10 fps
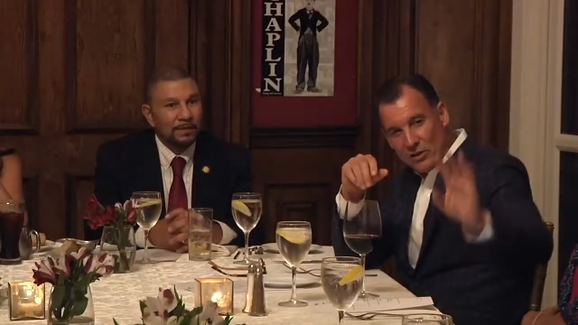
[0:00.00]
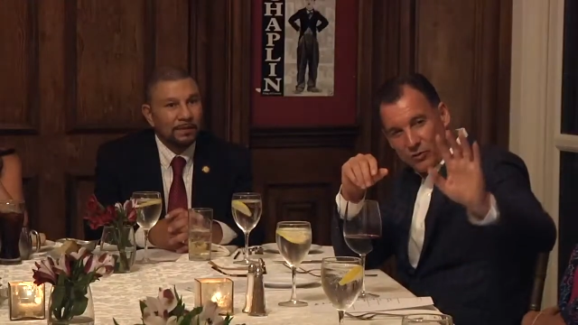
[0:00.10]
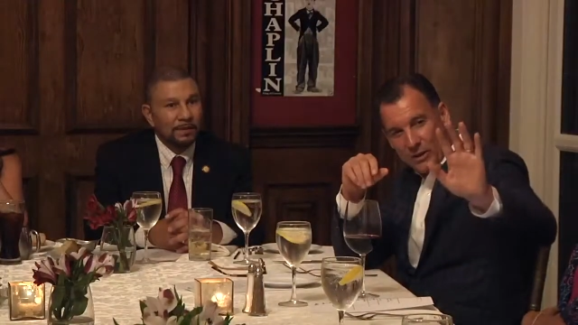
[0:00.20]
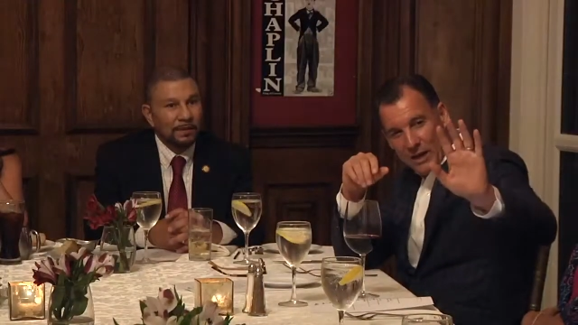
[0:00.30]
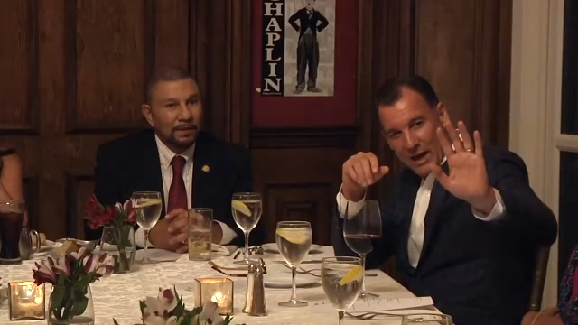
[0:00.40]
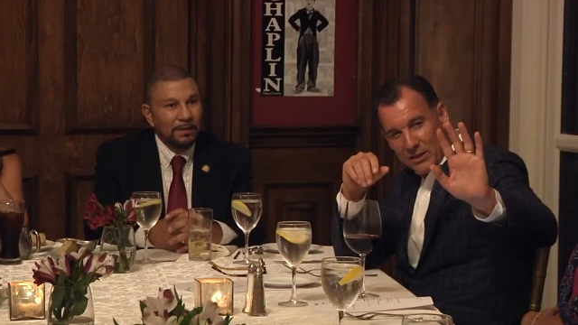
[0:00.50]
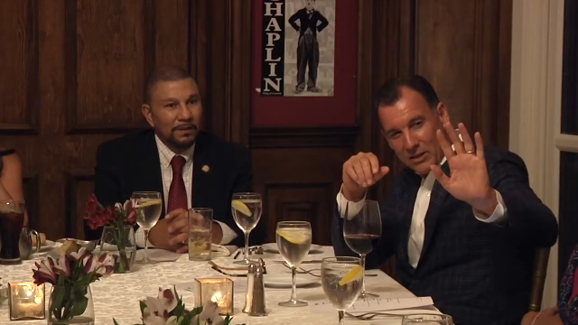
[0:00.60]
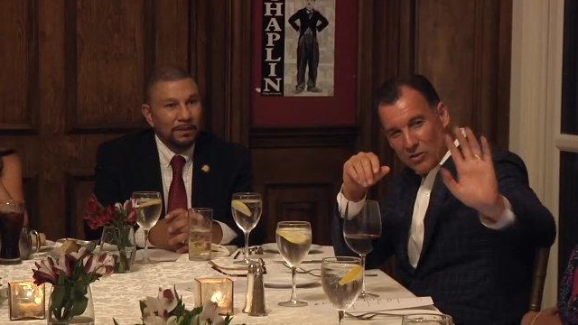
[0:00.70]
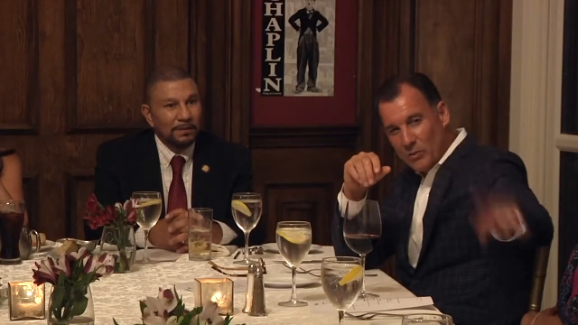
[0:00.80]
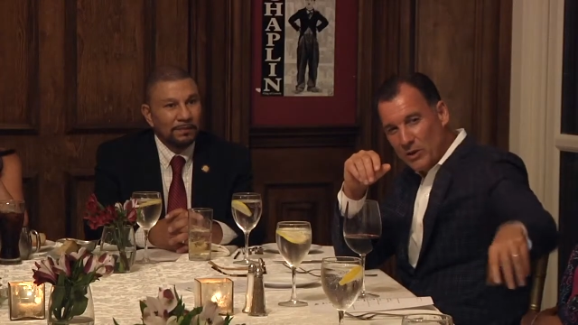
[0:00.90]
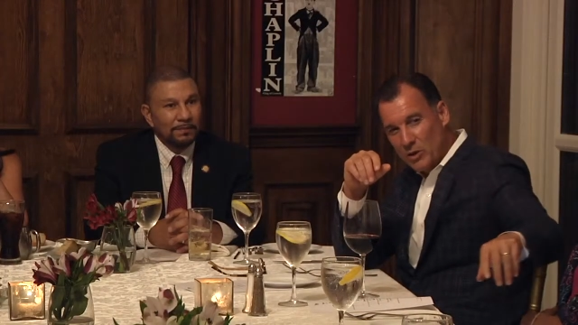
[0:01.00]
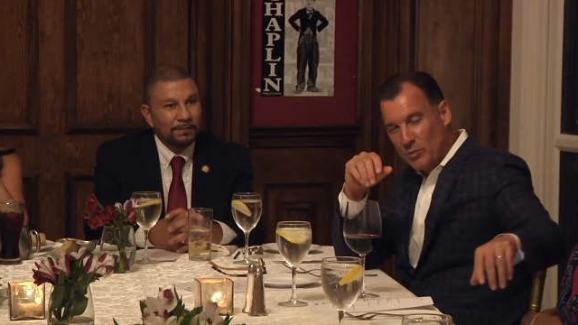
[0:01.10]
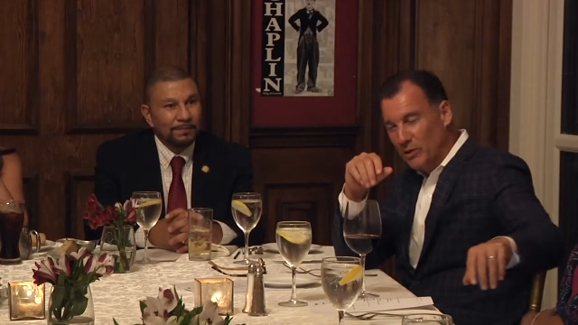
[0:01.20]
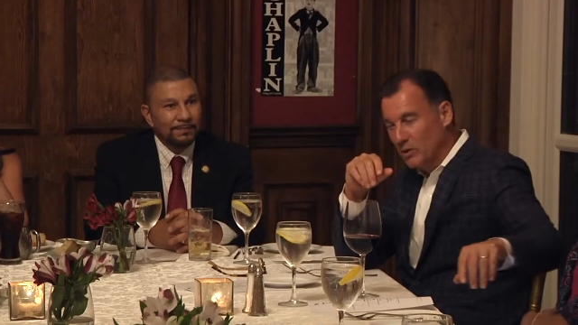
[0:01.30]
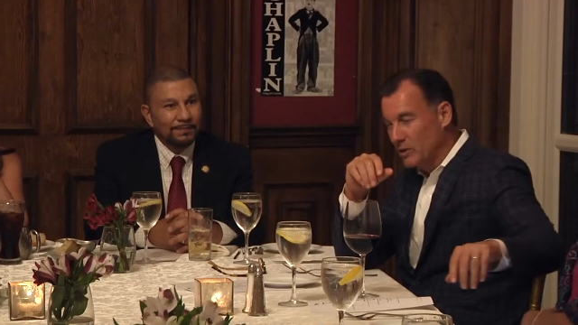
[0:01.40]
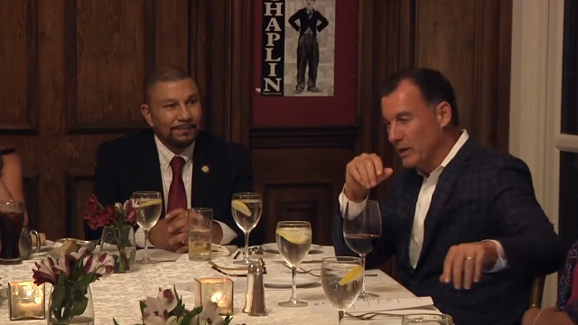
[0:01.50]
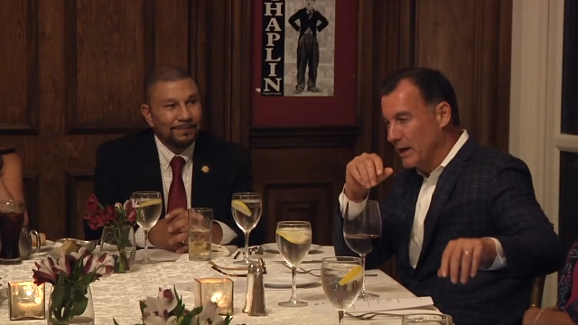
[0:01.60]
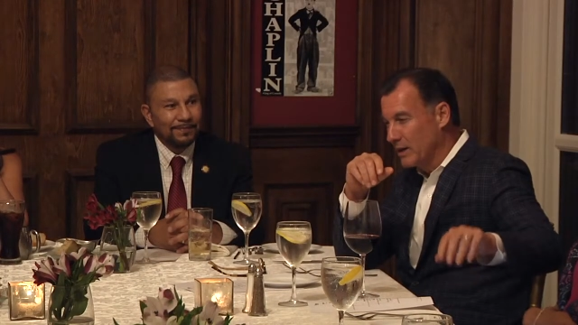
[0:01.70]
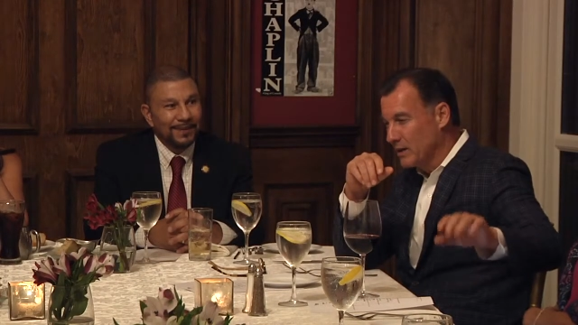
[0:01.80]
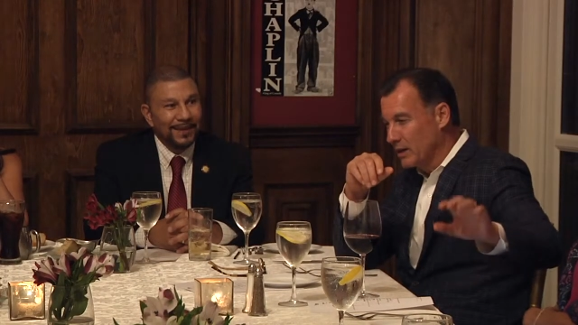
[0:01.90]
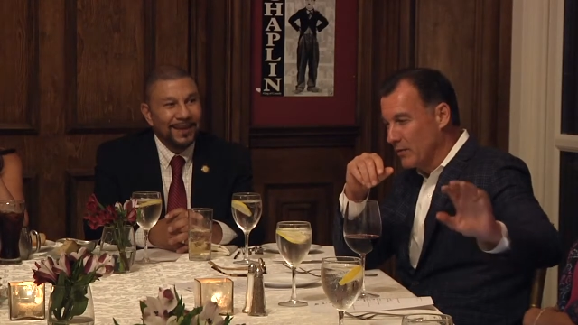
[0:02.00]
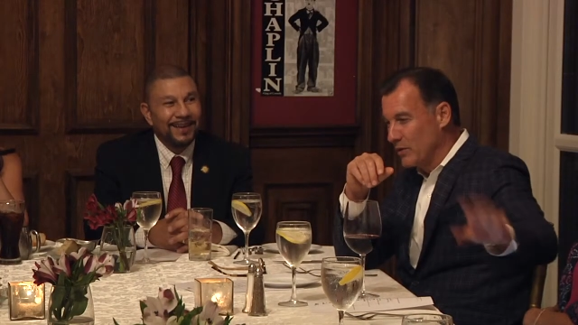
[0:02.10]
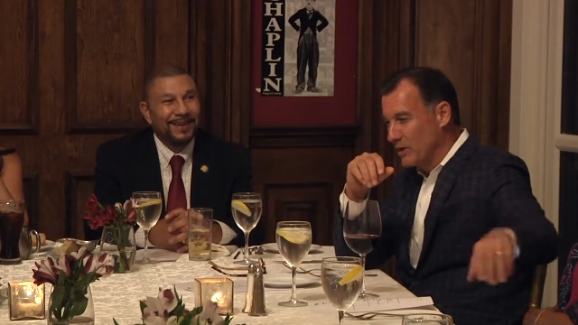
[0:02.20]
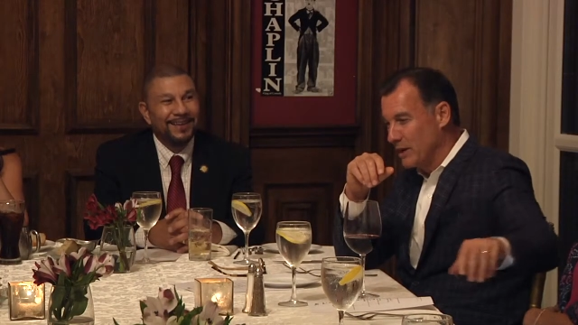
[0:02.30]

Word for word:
Speaker 1: these three guys, these are a bunch of political guys. I love